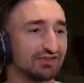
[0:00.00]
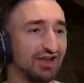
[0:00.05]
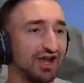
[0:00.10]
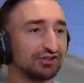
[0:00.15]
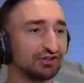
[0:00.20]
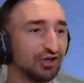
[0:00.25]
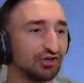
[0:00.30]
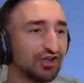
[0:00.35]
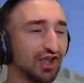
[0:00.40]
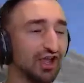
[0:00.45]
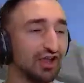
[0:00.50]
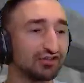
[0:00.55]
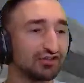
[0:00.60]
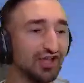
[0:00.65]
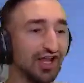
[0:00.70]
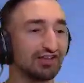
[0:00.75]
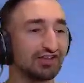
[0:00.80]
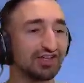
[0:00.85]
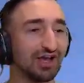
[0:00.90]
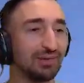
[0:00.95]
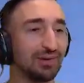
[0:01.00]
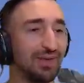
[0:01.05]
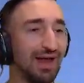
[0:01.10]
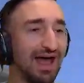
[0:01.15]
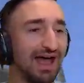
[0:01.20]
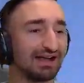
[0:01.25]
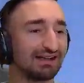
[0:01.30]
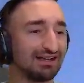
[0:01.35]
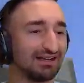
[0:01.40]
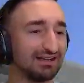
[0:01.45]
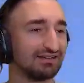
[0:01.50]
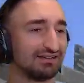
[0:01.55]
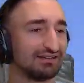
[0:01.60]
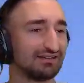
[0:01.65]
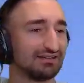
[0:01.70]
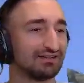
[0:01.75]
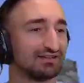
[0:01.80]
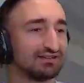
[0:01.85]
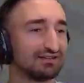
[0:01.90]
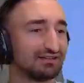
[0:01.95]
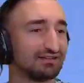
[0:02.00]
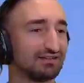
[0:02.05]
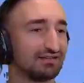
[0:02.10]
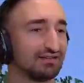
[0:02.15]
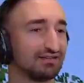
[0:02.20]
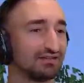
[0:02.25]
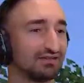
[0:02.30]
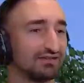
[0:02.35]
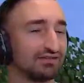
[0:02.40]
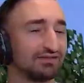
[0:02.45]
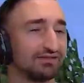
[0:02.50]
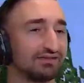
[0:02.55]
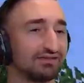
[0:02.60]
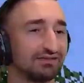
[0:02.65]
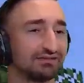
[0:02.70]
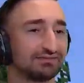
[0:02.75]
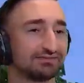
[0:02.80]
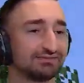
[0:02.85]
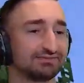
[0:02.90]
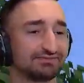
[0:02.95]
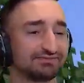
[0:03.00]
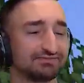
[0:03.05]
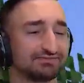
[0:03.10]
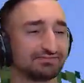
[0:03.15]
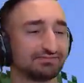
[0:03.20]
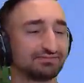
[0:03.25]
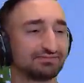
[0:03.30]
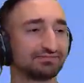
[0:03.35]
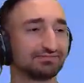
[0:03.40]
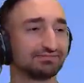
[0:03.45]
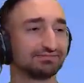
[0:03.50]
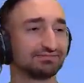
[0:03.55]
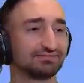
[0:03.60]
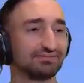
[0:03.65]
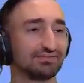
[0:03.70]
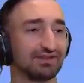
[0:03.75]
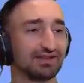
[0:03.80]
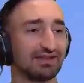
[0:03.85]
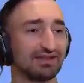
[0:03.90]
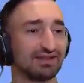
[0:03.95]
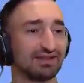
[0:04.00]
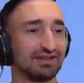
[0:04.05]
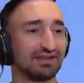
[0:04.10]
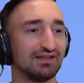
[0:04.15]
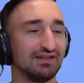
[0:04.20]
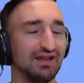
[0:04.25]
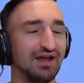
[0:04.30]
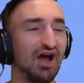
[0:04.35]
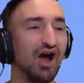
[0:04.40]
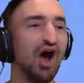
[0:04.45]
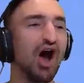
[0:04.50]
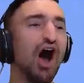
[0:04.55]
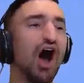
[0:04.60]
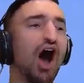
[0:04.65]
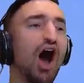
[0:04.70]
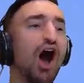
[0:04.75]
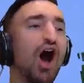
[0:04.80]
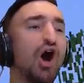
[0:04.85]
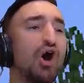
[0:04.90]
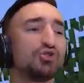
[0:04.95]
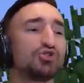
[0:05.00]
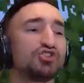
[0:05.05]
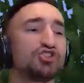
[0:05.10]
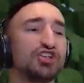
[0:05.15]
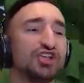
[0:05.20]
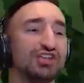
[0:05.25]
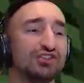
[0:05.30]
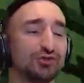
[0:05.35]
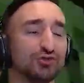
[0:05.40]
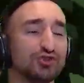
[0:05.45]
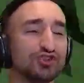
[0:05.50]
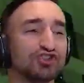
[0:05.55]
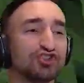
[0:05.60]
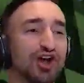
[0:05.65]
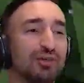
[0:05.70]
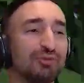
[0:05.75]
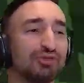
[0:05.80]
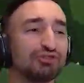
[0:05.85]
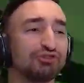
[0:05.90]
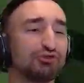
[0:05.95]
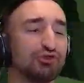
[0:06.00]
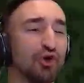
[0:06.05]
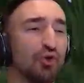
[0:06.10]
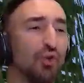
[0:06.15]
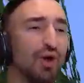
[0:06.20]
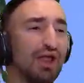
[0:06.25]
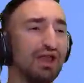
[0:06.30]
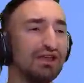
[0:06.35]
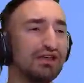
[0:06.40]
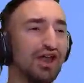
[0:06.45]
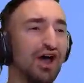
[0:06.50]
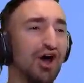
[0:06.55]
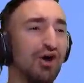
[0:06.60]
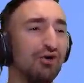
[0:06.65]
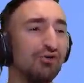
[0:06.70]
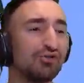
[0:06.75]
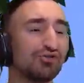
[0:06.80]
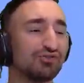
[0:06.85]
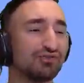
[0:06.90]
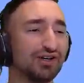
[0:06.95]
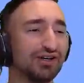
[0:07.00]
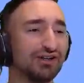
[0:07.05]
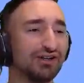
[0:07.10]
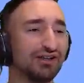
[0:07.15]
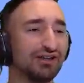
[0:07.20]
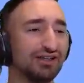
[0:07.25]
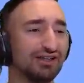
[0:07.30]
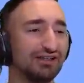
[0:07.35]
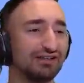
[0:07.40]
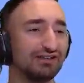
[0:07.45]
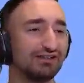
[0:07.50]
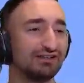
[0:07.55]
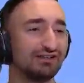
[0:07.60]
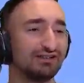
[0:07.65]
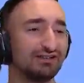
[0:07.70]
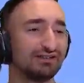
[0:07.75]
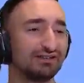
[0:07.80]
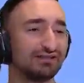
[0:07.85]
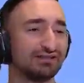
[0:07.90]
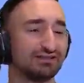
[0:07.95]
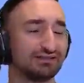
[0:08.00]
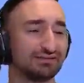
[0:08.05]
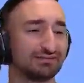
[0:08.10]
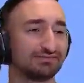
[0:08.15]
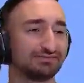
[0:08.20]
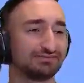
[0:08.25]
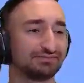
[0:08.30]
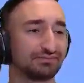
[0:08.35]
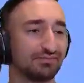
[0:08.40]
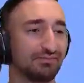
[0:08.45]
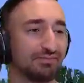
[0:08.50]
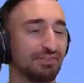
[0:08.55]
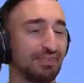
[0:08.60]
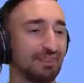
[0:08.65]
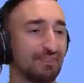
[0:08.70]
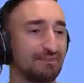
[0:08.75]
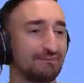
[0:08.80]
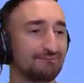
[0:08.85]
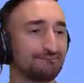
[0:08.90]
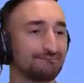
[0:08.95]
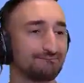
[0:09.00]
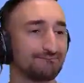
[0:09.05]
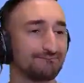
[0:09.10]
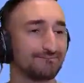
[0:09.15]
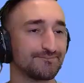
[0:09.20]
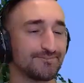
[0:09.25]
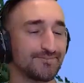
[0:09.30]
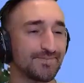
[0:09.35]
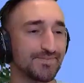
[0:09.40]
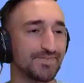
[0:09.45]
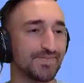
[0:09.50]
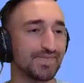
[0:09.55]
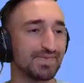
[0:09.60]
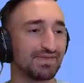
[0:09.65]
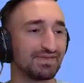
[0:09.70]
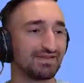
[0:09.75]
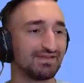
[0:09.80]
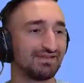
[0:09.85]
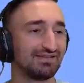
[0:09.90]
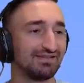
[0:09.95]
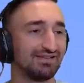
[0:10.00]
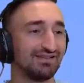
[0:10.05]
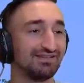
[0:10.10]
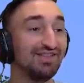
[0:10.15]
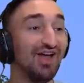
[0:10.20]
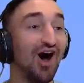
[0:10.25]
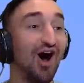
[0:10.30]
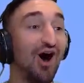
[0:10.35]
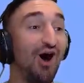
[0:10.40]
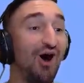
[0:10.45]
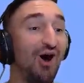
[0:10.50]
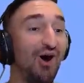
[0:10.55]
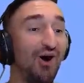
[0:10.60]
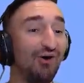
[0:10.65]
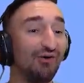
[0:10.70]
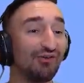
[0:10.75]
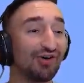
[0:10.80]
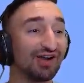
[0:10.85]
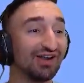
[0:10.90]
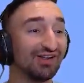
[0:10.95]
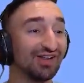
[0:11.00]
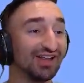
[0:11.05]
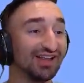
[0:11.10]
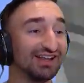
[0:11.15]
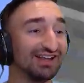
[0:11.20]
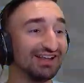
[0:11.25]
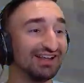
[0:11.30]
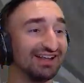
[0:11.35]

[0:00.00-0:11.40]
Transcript: I took six. Stead's back. coming back. He's trying to. He's bro. He's breaking the glass. Yes. Oh, geez. So he's jumping through the windows, really? Ha ha! I put it in the ender chest. No, really?